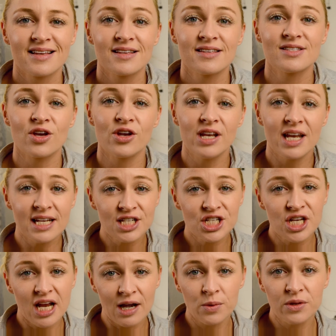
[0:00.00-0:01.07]
So you need to
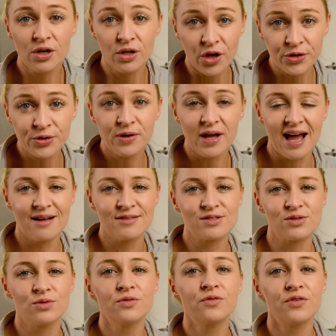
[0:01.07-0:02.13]
check with your local
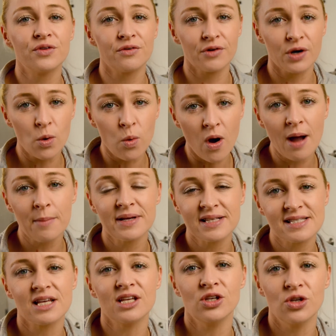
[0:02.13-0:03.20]
council for the requirements
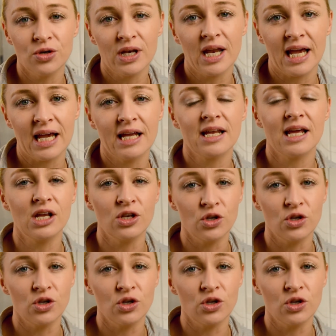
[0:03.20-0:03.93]
that you need in